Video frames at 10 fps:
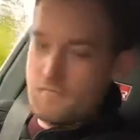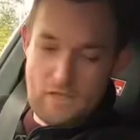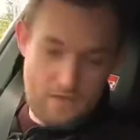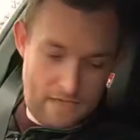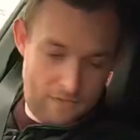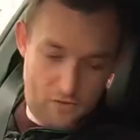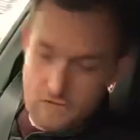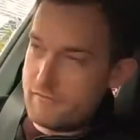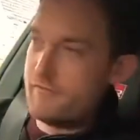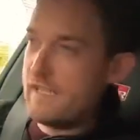So you have
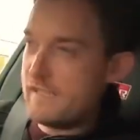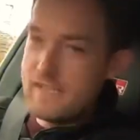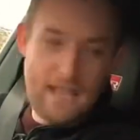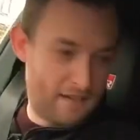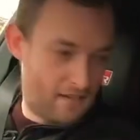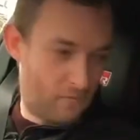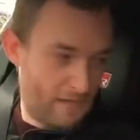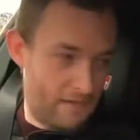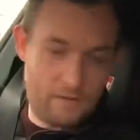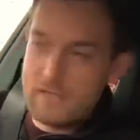sort of race tech
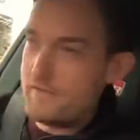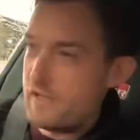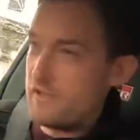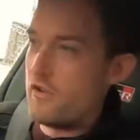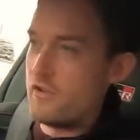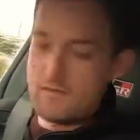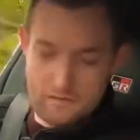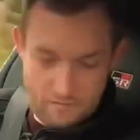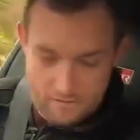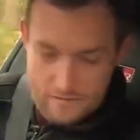suede or whatever they call it
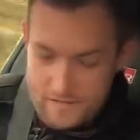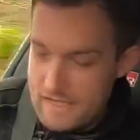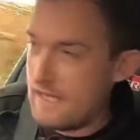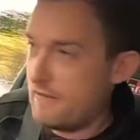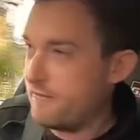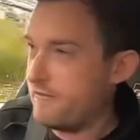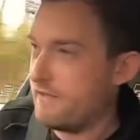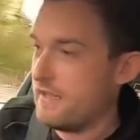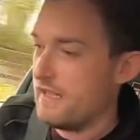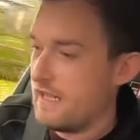on
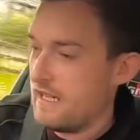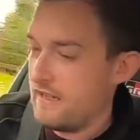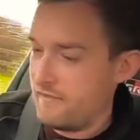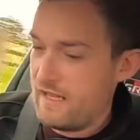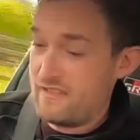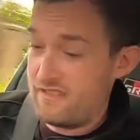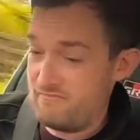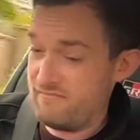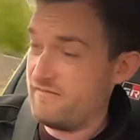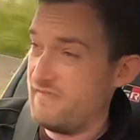half leather.
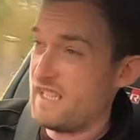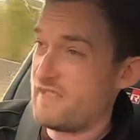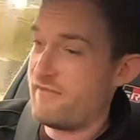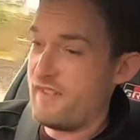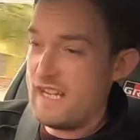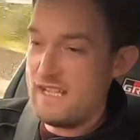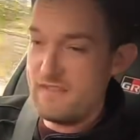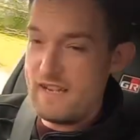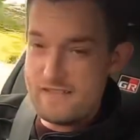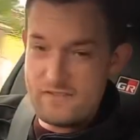It's fine. The
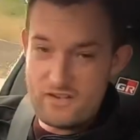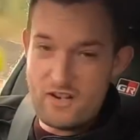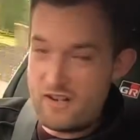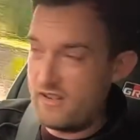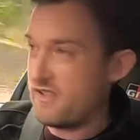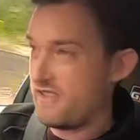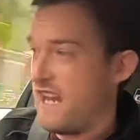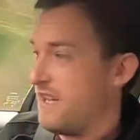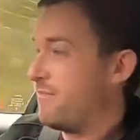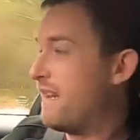rest of the car, it's
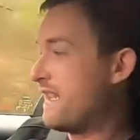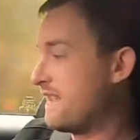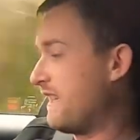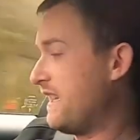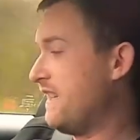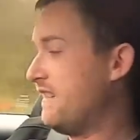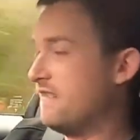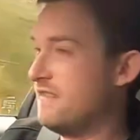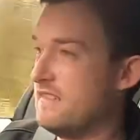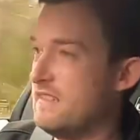kind of plasticky
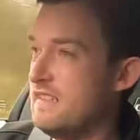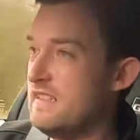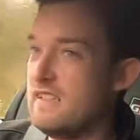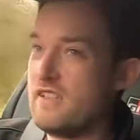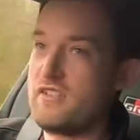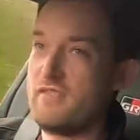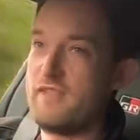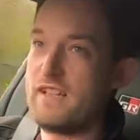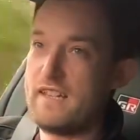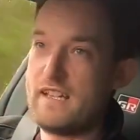and stuff
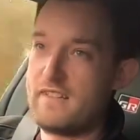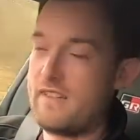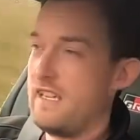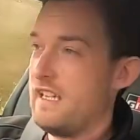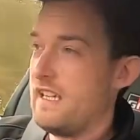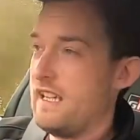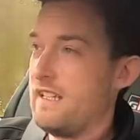like that. The